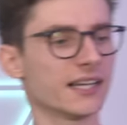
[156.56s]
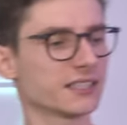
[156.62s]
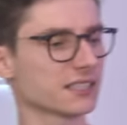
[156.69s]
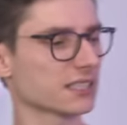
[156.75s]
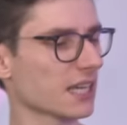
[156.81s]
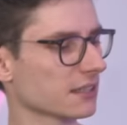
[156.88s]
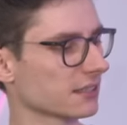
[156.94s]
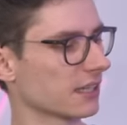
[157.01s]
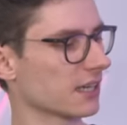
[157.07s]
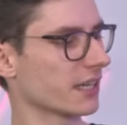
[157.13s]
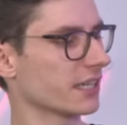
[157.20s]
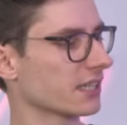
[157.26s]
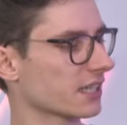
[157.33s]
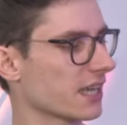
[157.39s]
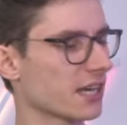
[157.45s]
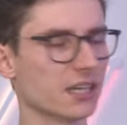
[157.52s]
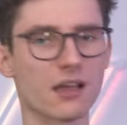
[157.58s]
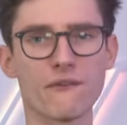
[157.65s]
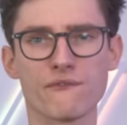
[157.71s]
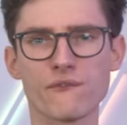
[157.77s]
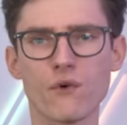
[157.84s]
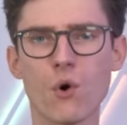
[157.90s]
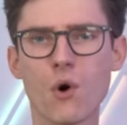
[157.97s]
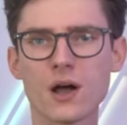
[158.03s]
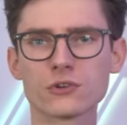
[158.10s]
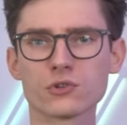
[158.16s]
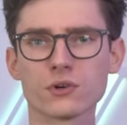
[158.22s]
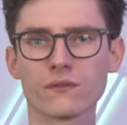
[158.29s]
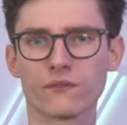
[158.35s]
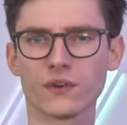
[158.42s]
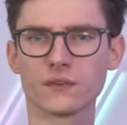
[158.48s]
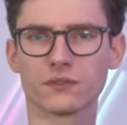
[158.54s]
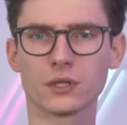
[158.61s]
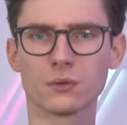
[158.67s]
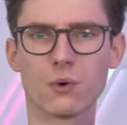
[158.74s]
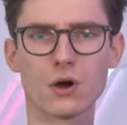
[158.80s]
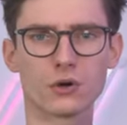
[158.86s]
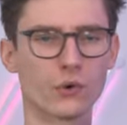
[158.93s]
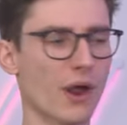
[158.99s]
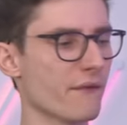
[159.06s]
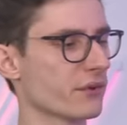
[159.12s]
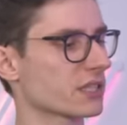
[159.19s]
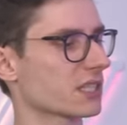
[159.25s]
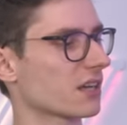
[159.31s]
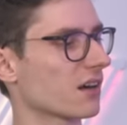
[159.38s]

and suddenly getting a 450 watt graphics